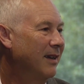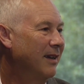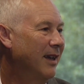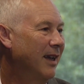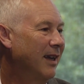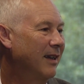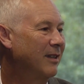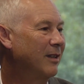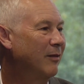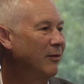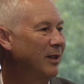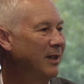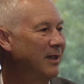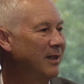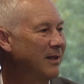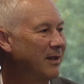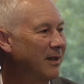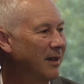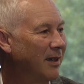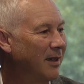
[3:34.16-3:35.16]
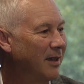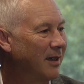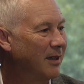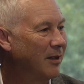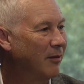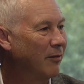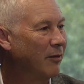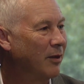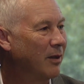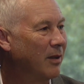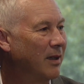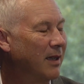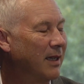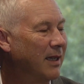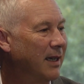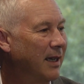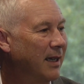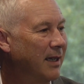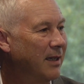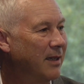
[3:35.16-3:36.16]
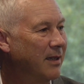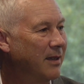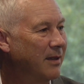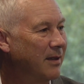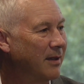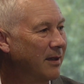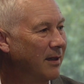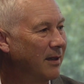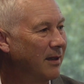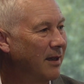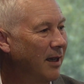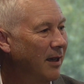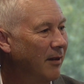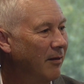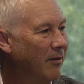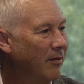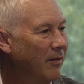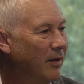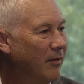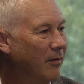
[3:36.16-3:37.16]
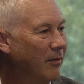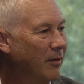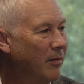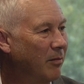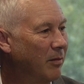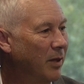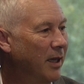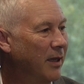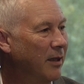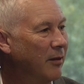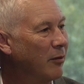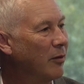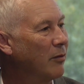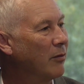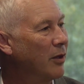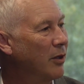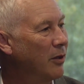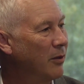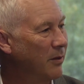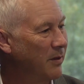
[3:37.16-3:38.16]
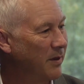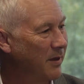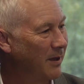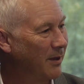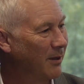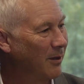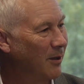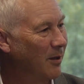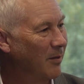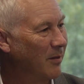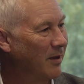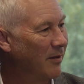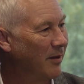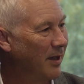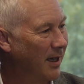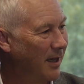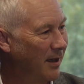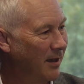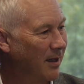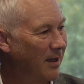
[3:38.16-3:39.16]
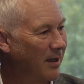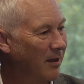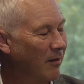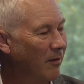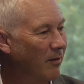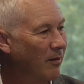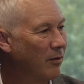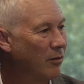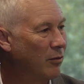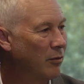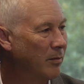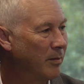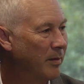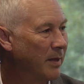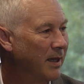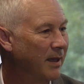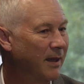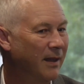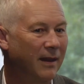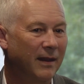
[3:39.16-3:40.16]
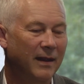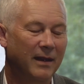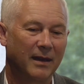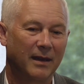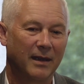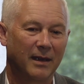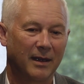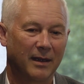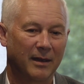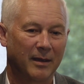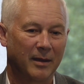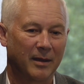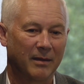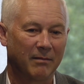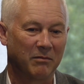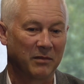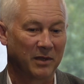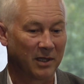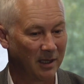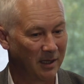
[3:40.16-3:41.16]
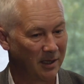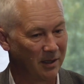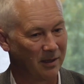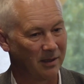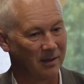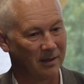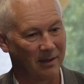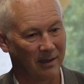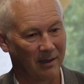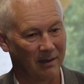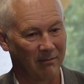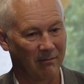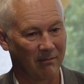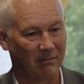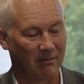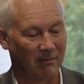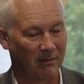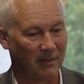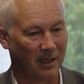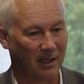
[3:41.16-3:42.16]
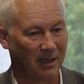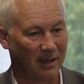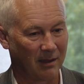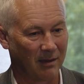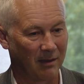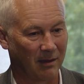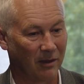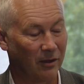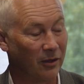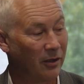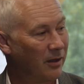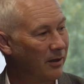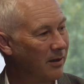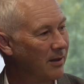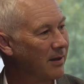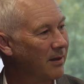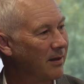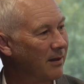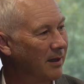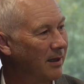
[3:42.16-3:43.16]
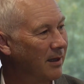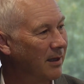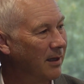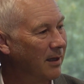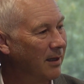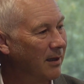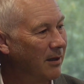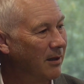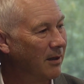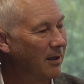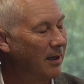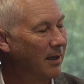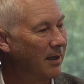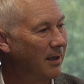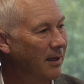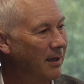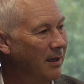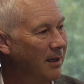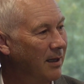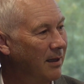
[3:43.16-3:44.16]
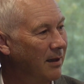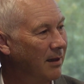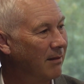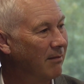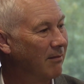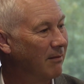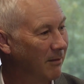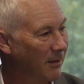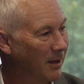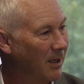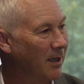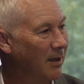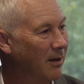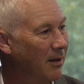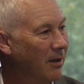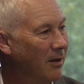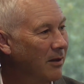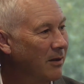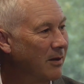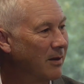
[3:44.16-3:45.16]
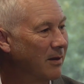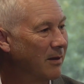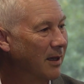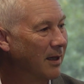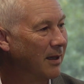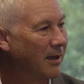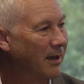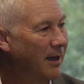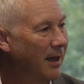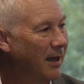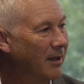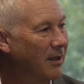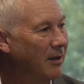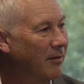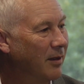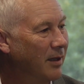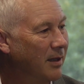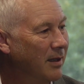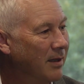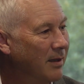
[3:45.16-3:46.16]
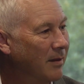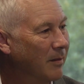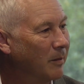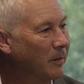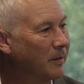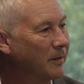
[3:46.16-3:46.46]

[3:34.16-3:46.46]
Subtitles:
activities that are different gauges and have play different roles in terms of how they inform teachers and learners in those activities.